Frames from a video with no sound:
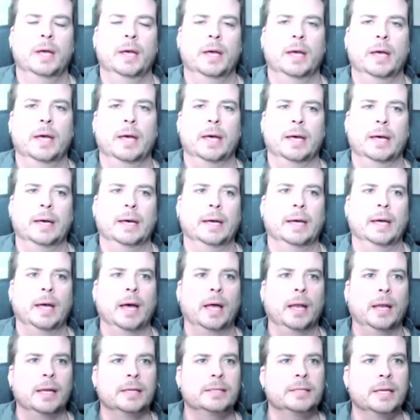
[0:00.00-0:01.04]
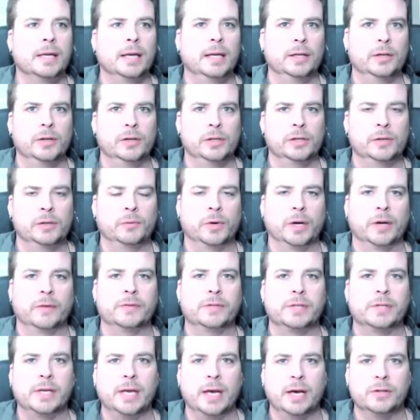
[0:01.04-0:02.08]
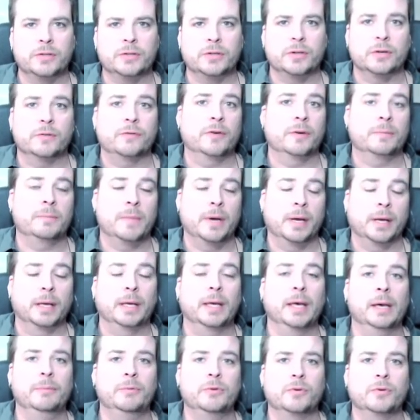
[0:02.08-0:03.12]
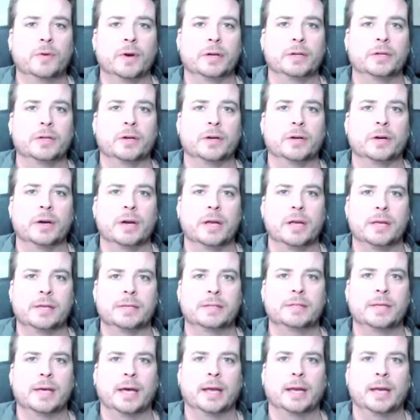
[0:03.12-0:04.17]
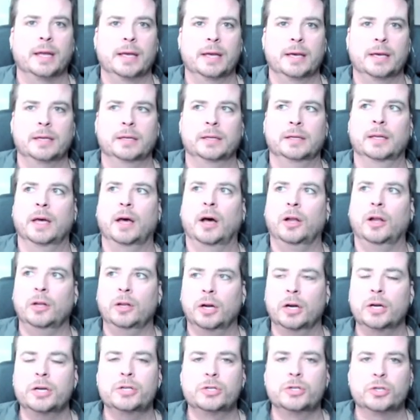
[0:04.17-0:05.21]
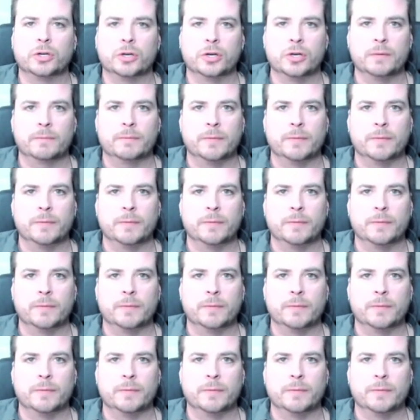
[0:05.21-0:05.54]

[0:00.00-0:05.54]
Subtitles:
A lesson I learned when I was a counselor from my camp director is that in a large group,